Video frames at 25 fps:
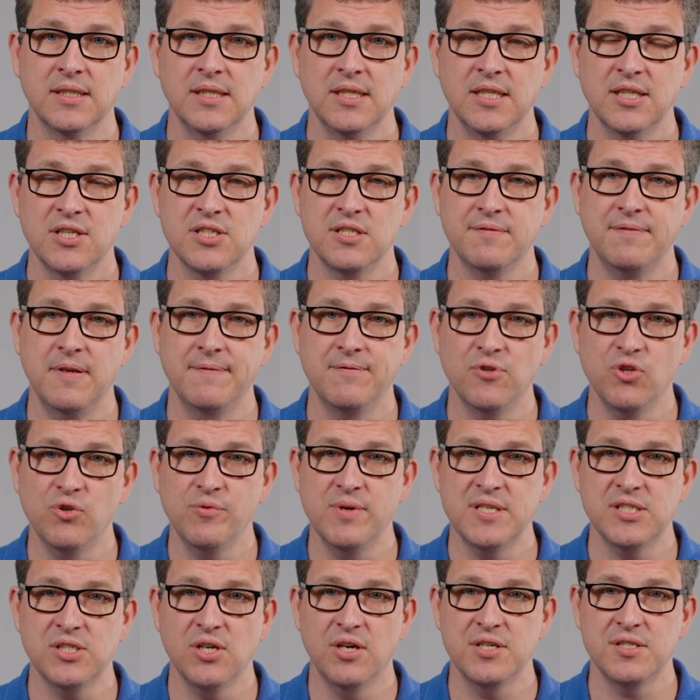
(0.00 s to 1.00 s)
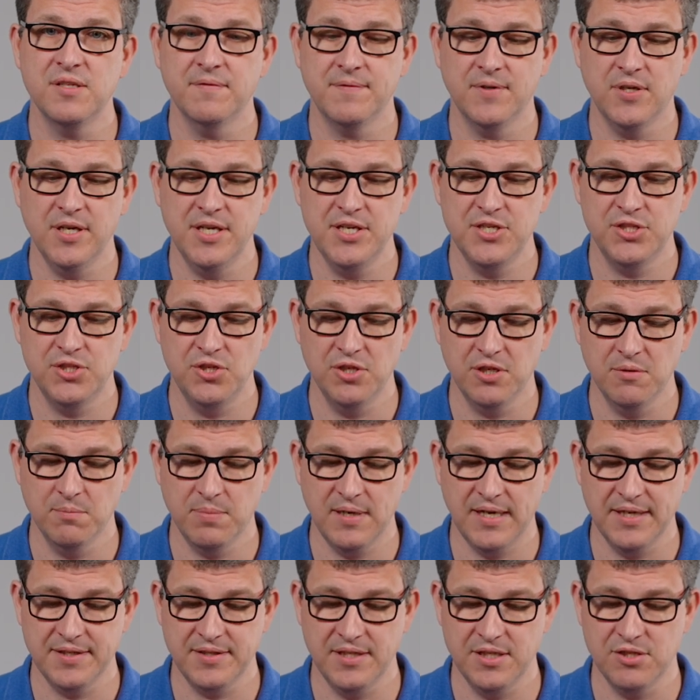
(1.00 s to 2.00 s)
Because if you've always got a device, you can
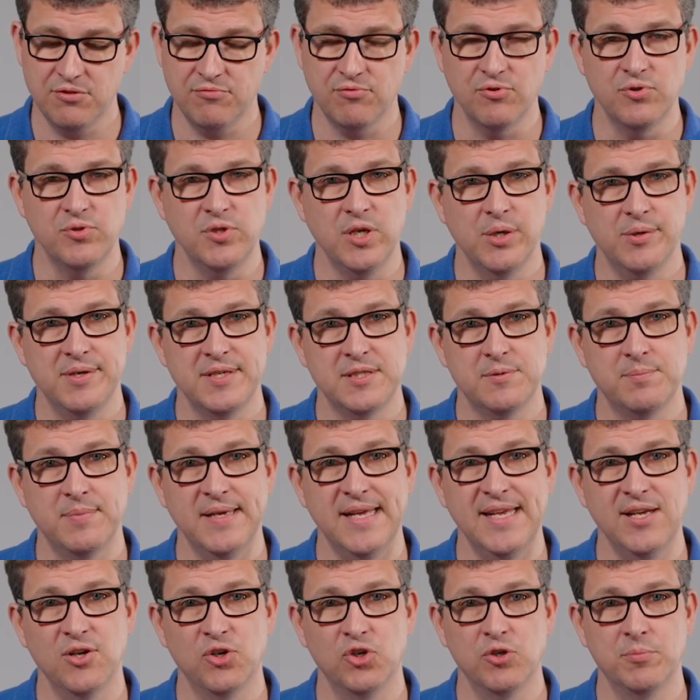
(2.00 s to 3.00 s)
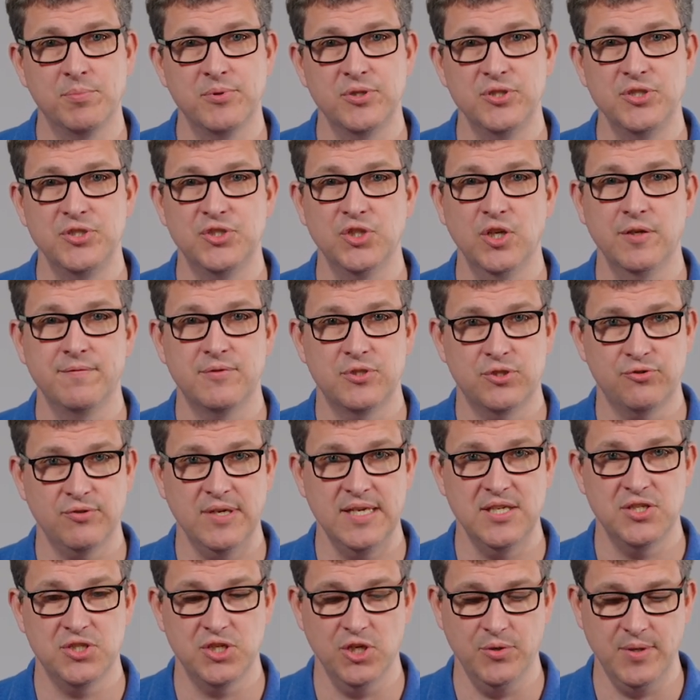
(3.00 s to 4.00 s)
plug this through USB or Bluetooth
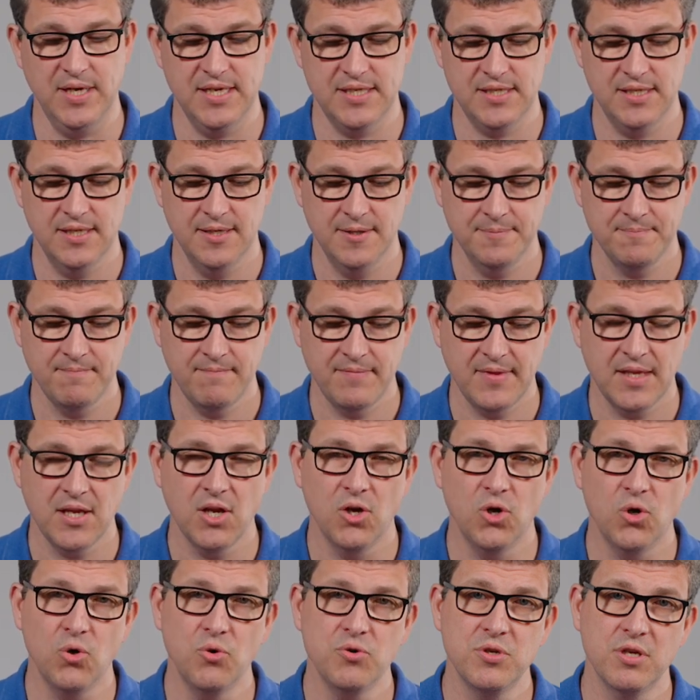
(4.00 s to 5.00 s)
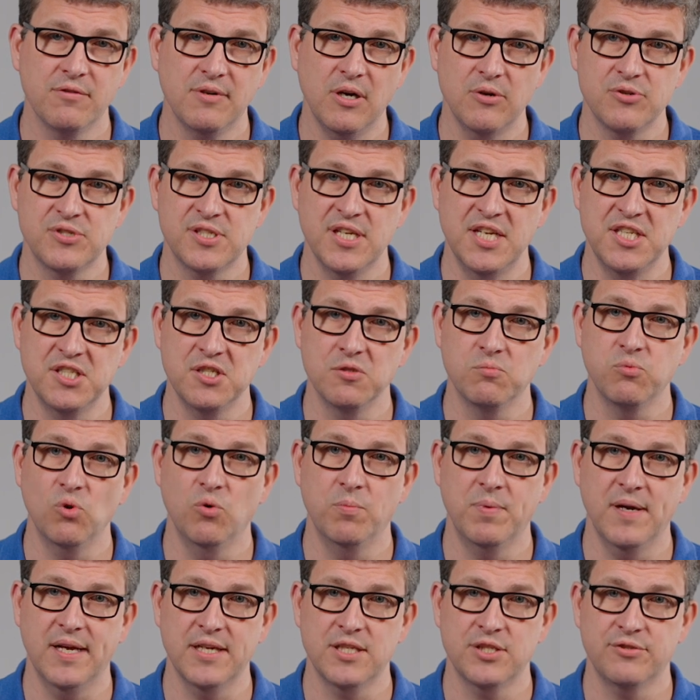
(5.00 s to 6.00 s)
straight to it. All your old sensors will
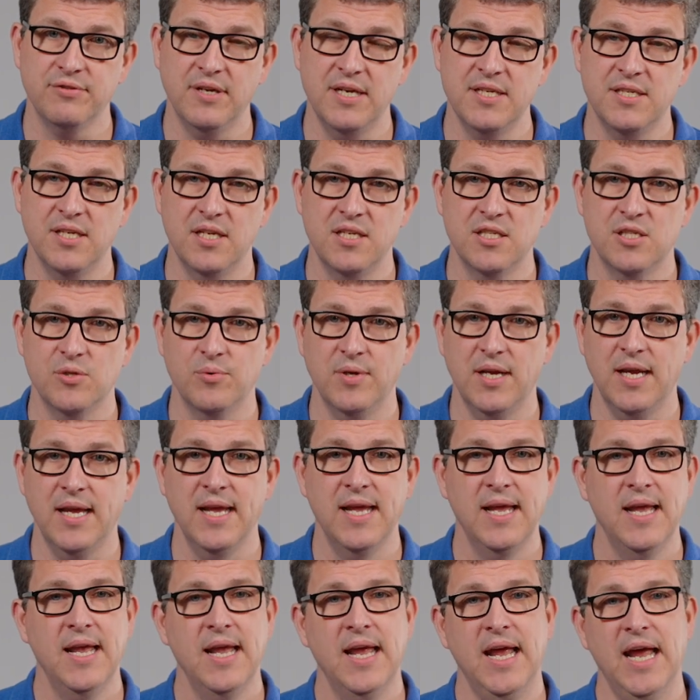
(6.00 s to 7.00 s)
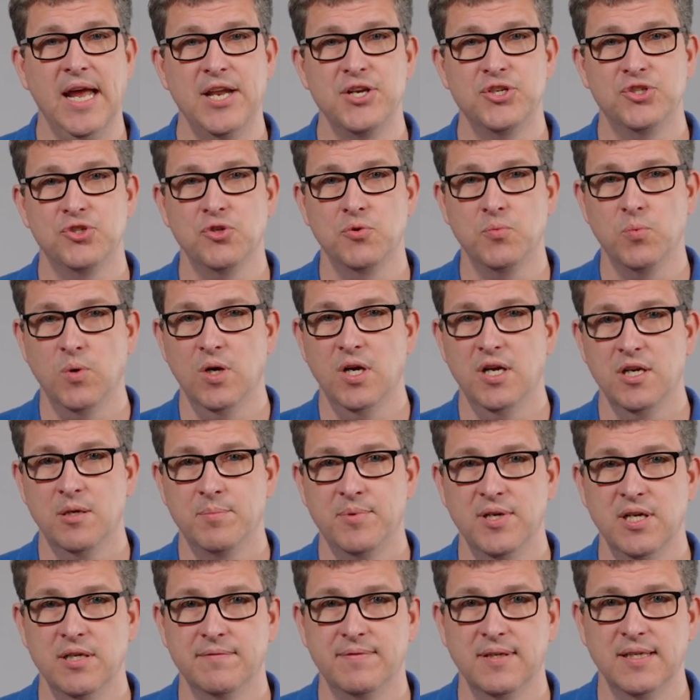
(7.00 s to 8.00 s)
plug straight into it and should work
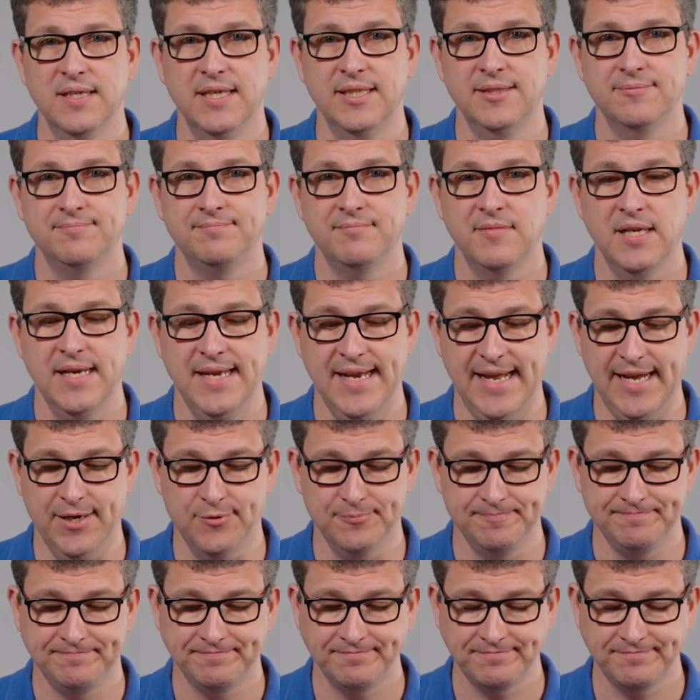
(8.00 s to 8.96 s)
perfectly. Now,